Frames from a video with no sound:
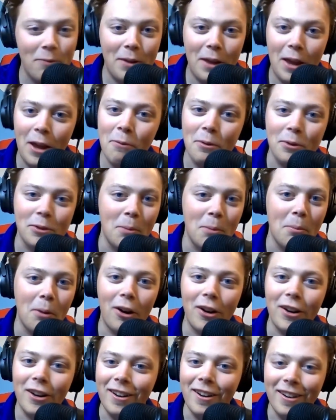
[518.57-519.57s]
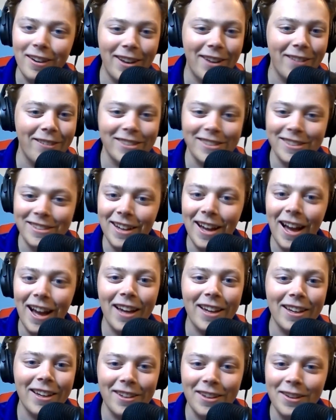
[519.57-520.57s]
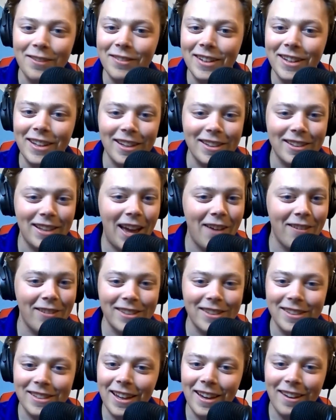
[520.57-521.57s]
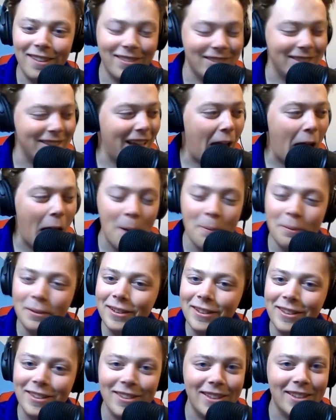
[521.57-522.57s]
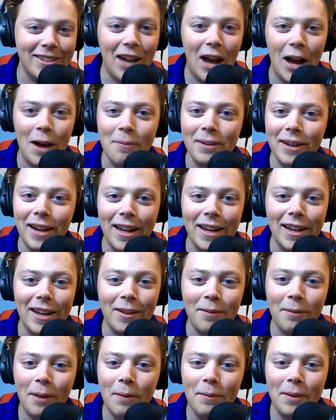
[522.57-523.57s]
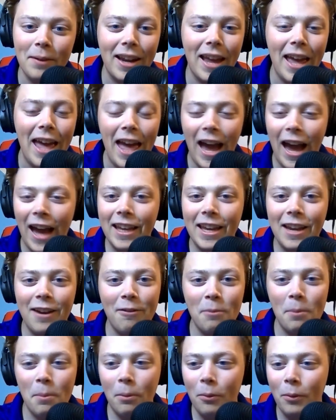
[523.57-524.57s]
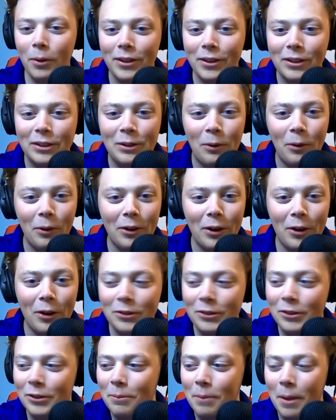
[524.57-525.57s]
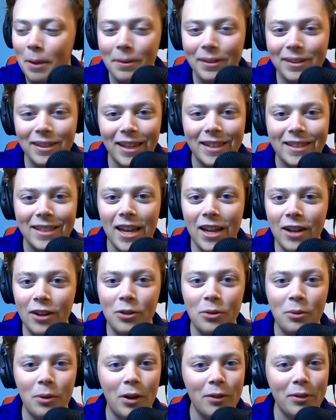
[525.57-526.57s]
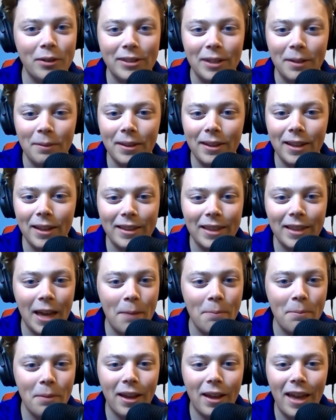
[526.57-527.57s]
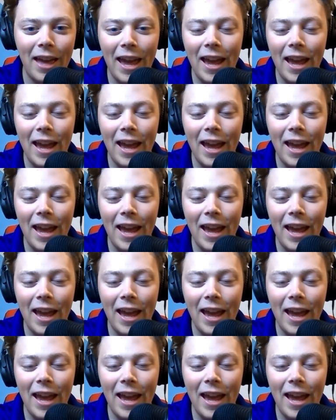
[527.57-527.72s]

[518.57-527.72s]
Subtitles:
it was a murder. It was not good, because I was absolutely dominating him. I mean, I can't remember what the score goes to. Maybe it's like 10 or 12 or something like that. But